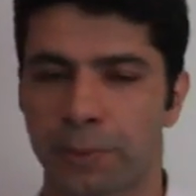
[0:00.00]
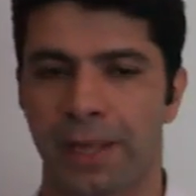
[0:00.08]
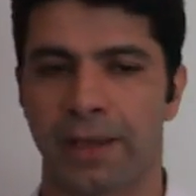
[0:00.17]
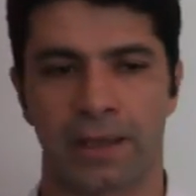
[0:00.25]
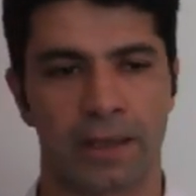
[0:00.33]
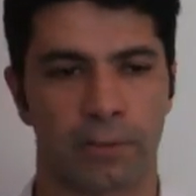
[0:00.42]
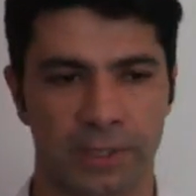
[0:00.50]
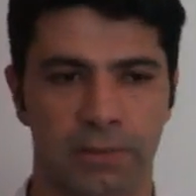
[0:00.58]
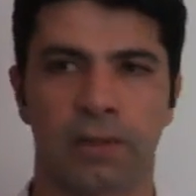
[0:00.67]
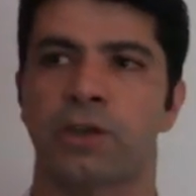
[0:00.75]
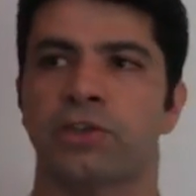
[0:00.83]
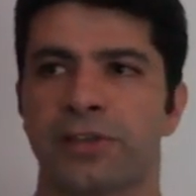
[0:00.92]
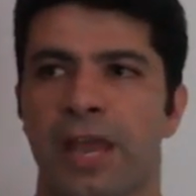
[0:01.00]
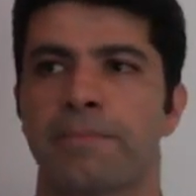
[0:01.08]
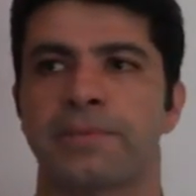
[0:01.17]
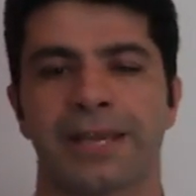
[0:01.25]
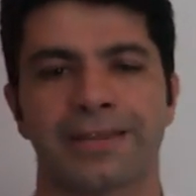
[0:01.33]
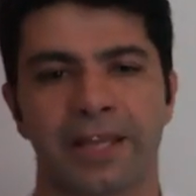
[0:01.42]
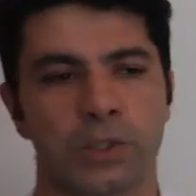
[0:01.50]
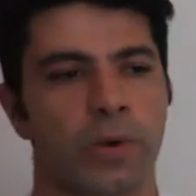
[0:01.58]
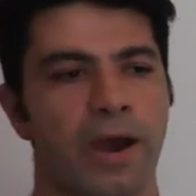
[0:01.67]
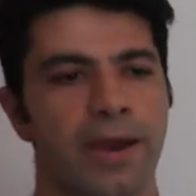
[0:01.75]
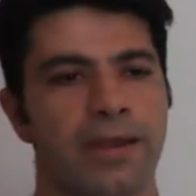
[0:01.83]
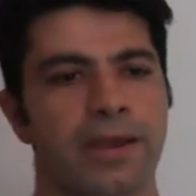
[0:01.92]
but like it was largely empty. And that's
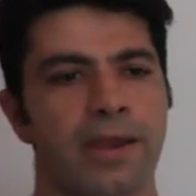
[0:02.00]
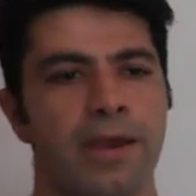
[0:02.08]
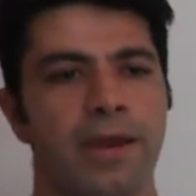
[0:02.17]
why